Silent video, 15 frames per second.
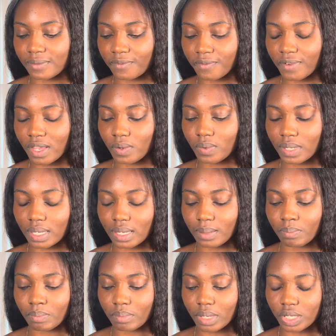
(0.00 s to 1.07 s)
very
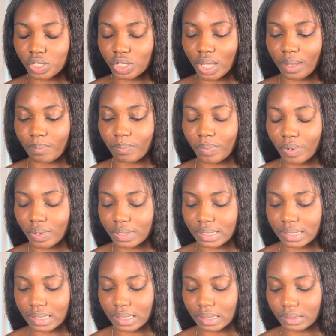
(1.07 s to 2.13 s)
much important